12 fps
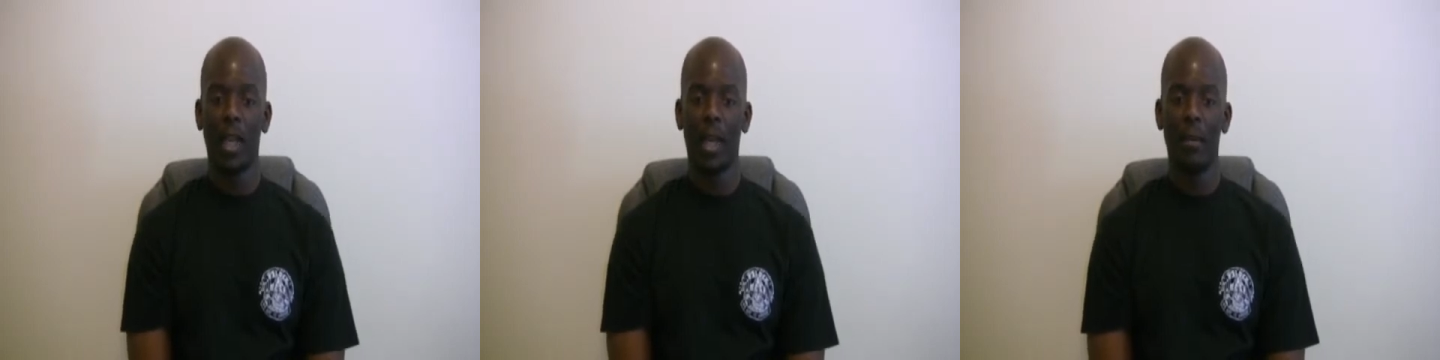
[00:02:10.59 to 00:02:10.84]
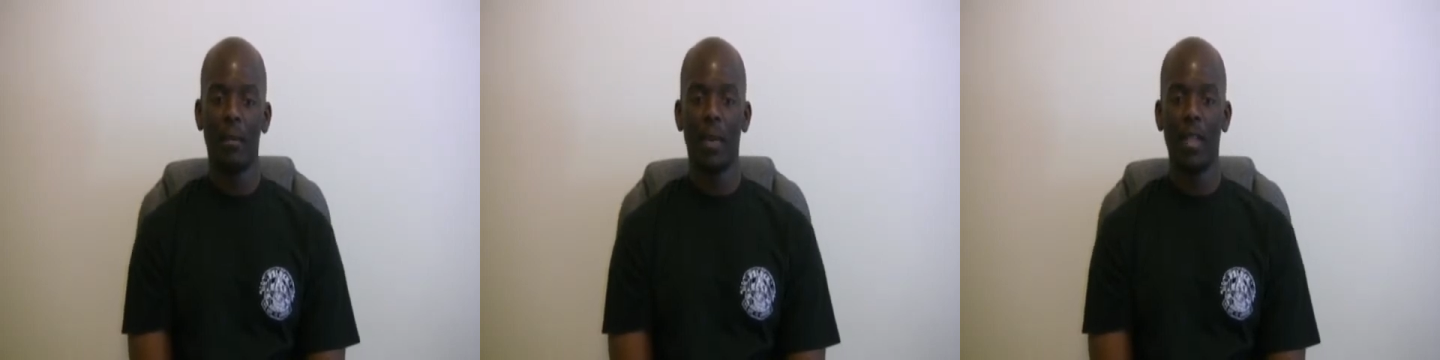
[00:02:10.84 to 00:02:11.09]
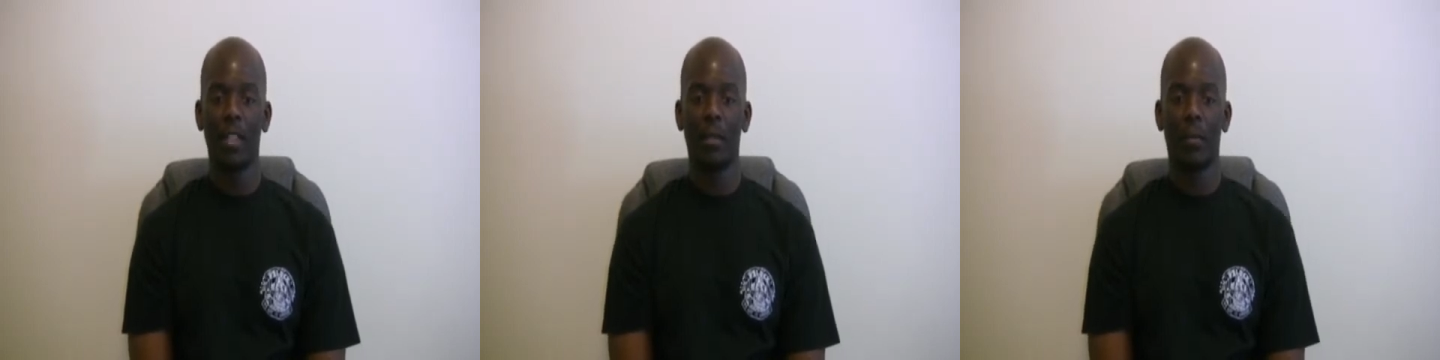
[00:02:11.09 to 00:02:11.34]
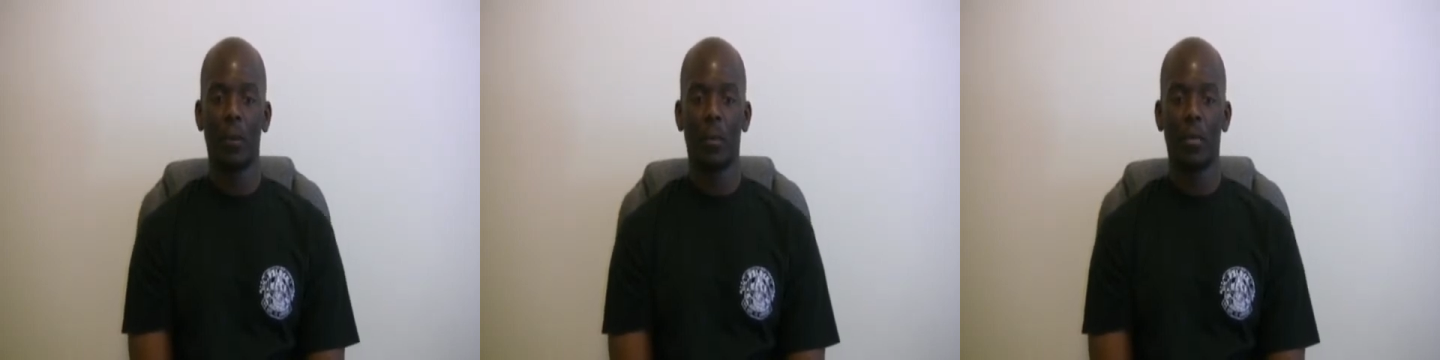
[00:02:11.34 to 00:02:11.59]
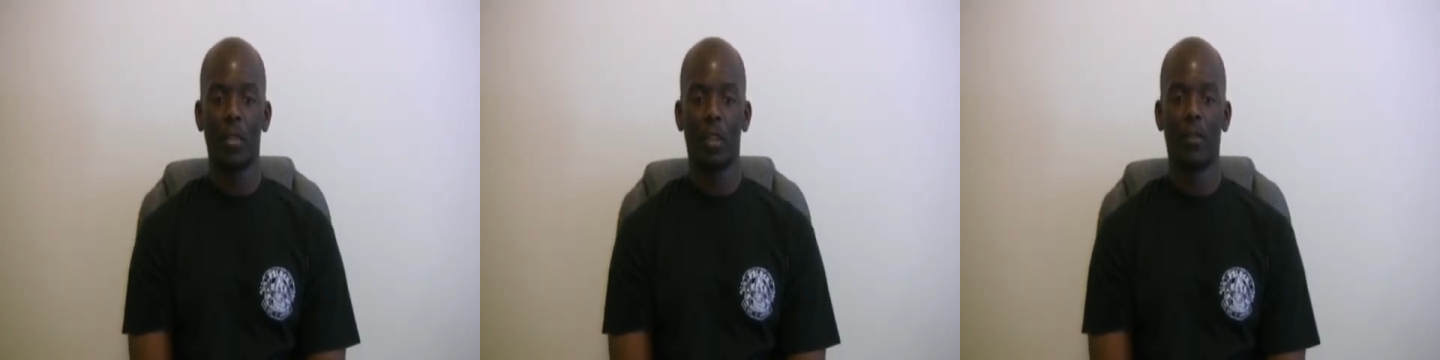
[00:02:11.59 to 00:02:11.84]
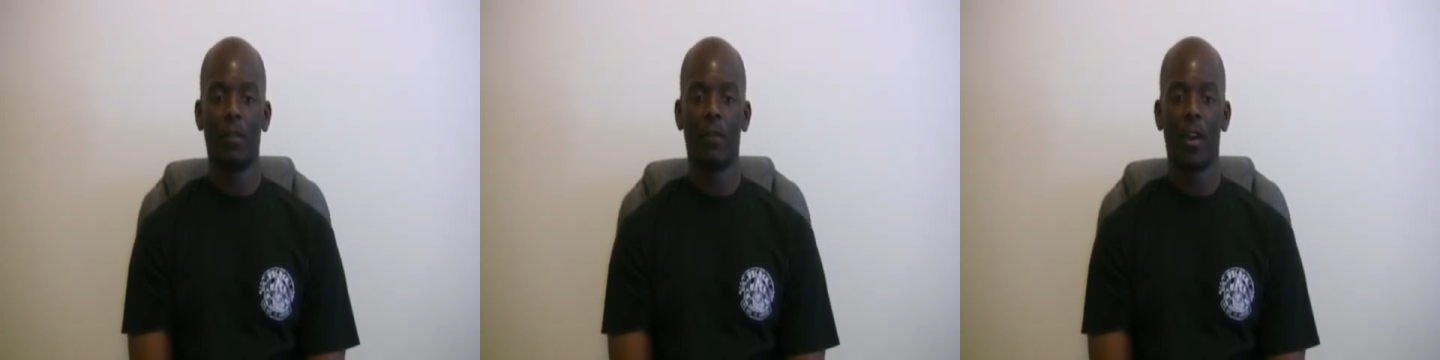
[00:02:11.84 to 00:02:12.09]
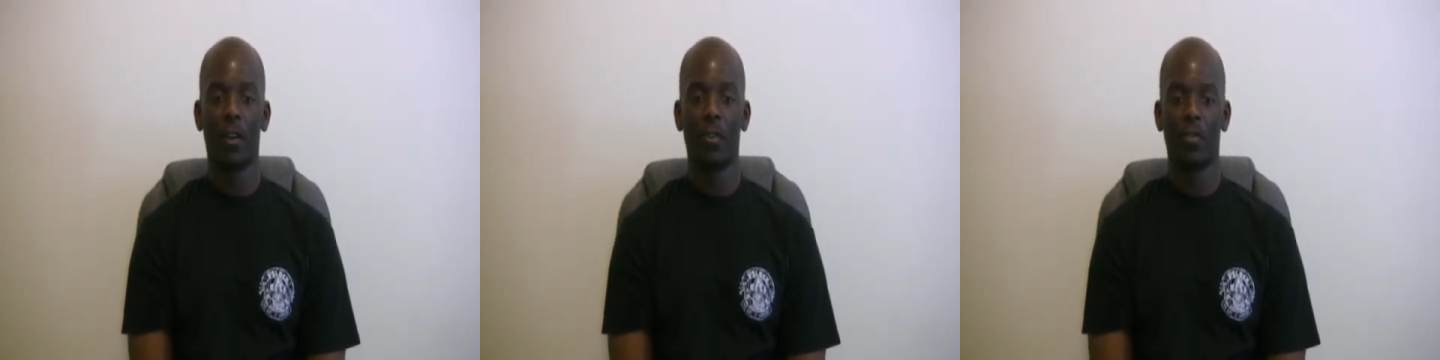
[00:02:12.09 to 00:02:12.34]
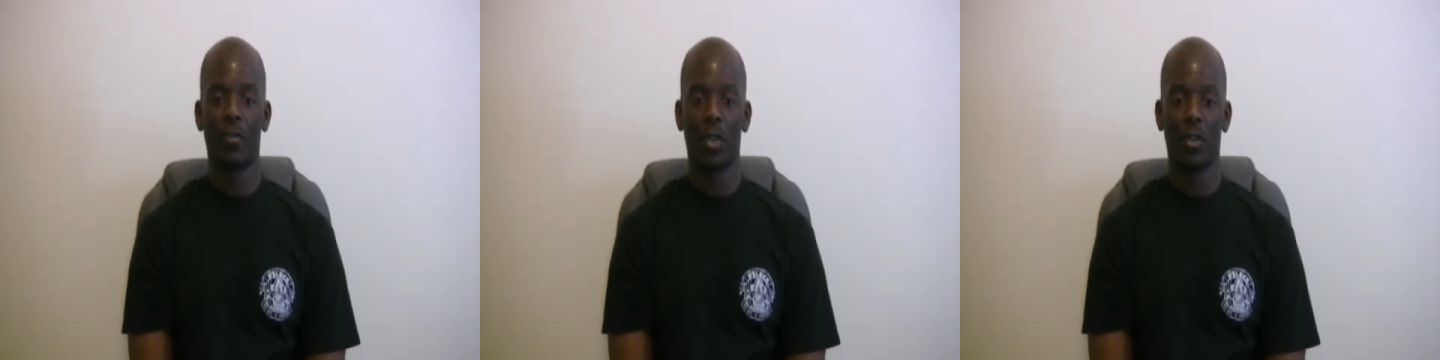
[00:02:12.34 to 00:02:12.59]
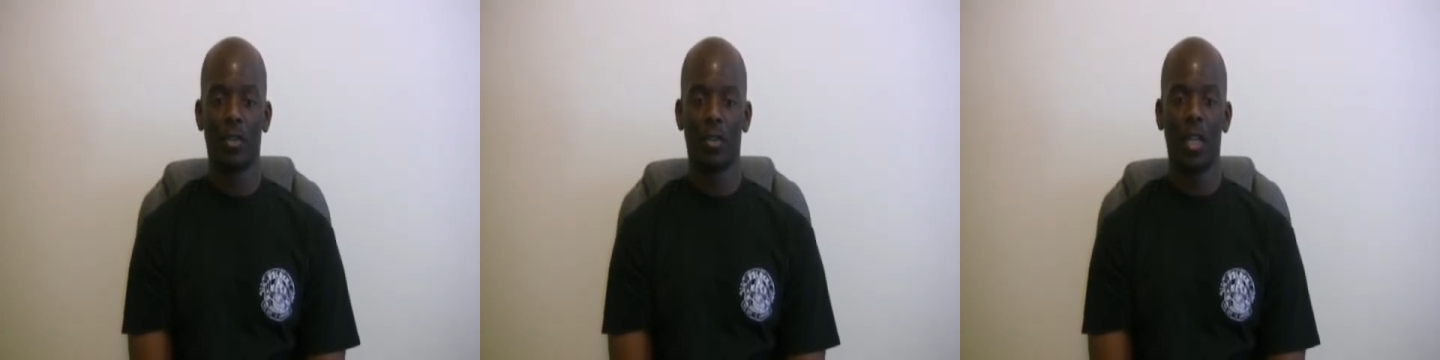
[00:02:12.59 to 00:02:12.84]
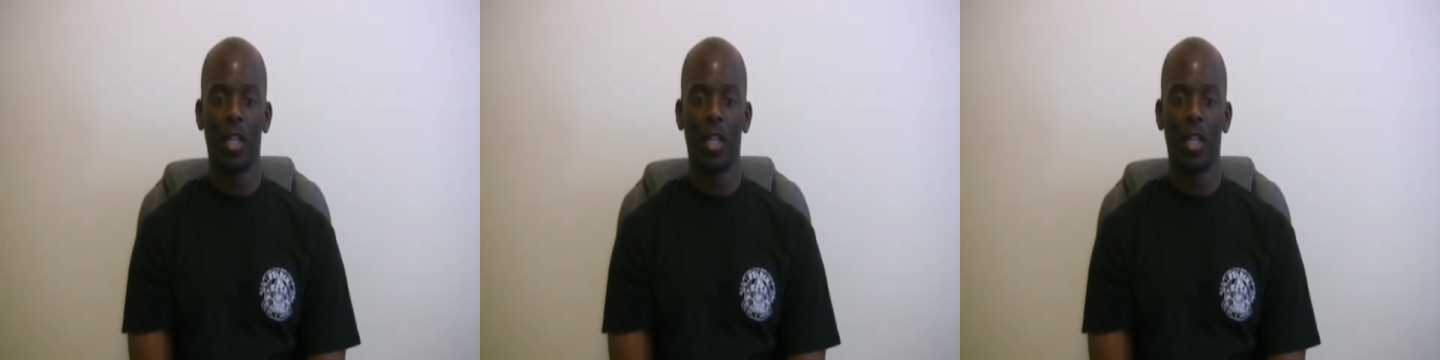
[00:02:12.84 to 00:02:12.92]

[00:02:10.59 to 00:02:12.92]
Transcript: and basic purpose of the final structure.